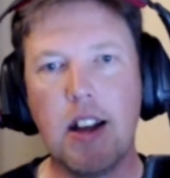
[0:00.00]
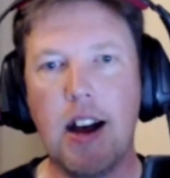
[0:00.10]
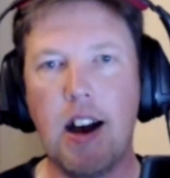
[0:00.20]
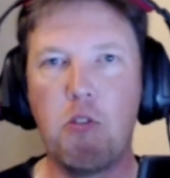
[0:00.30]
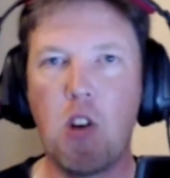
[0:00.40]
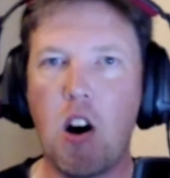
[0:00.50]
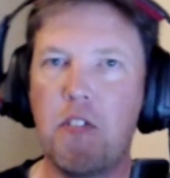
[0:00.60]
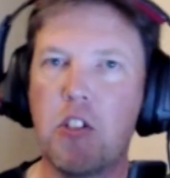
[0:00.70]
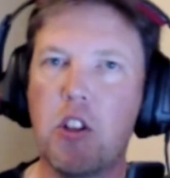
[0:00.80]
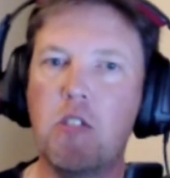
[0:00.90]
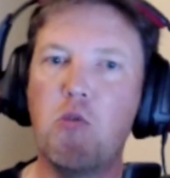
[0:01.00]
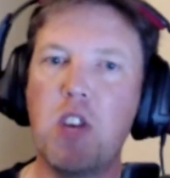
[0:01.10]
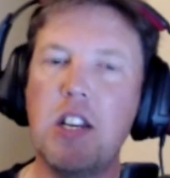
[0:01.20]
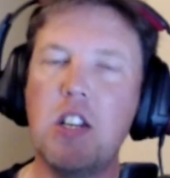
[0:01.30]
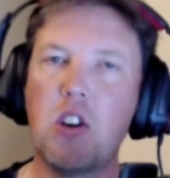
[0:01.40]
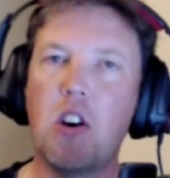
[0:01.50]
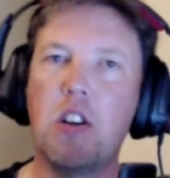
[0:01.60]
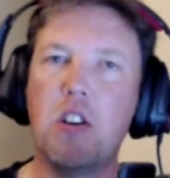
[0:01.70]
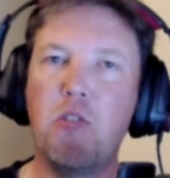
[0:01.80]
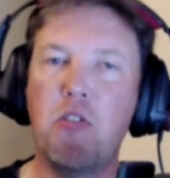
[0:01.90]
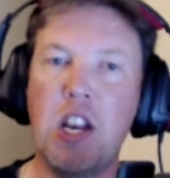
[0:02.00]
rather than redesigning,